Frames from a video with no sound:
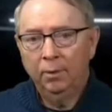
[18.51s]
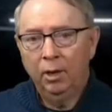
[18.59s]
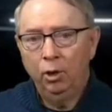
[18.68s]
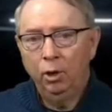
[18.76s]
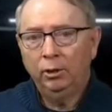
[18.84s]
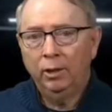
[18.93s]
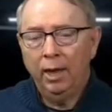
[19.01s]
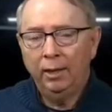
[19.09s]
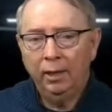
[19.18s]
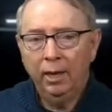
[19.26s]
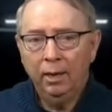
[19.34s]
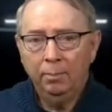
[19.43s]
It looked
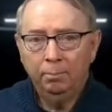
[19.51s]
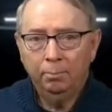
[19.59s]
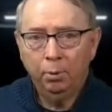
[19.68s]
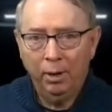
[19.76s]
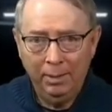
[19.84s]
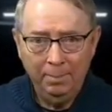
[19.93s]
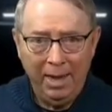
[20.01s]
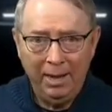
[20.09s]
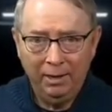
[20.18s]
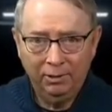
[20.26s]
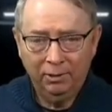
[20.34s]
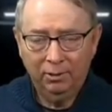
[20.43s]
like a praying
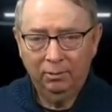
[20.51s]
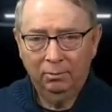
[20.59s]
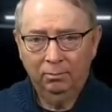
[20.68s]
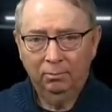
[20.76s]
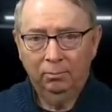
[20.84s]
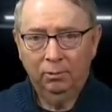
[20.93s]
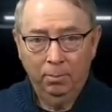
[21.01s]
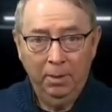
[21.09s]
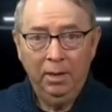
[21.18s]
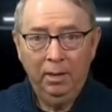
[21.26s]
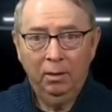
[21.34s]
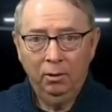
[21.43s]
mantis. To
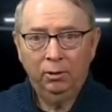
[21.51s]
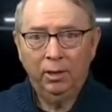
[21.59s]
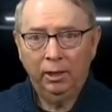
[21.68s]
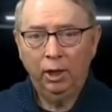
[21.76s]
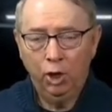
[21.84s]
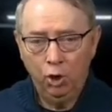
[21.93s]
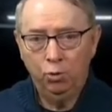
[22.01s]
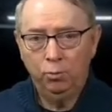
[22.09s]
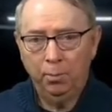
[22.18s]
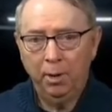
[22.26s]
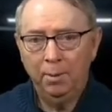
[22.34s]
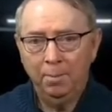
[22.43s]
me, it looked like a huge
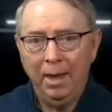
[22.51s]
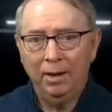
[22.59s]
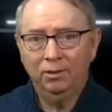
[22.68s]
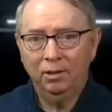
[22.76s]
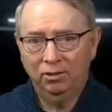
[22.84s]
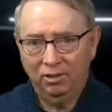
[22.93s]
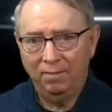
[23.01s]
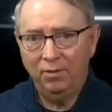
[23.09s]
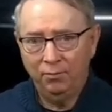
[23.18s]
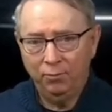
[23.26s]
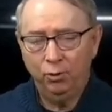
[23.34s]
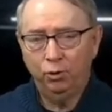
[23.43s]
praying mantis, a
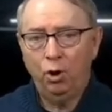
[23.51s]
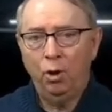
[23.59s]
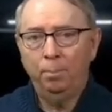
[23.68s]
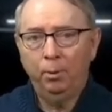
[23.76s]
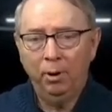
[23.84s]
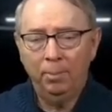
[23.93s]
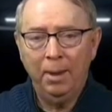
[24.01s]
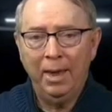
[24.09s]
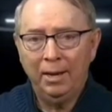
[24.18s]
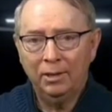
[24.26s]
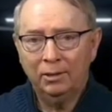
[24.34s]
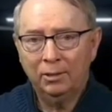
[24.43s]
7-foot tall praying
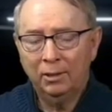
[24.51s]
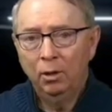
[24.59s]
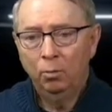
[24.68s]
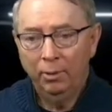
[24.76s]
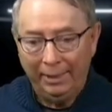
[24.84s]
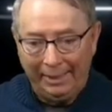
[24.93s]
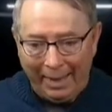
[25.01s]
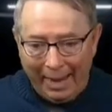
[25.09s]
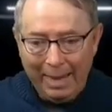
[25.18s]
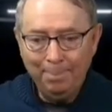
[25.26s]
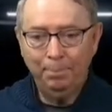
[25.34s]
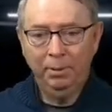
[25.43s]
mantis with a
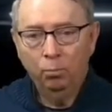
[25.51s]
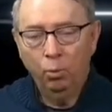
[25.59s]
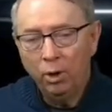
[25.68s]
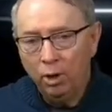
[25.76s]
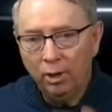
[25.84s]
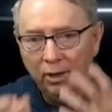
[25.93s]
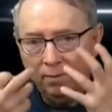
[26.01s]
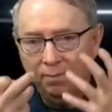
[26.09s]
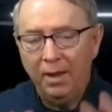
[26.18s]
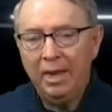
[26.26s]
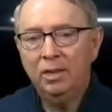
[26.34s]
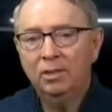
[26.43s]
cape, weird-looking
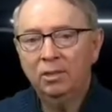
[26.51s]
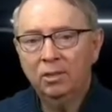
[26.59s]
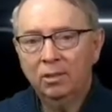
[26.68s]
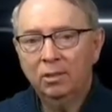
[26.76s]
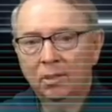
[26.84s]
face.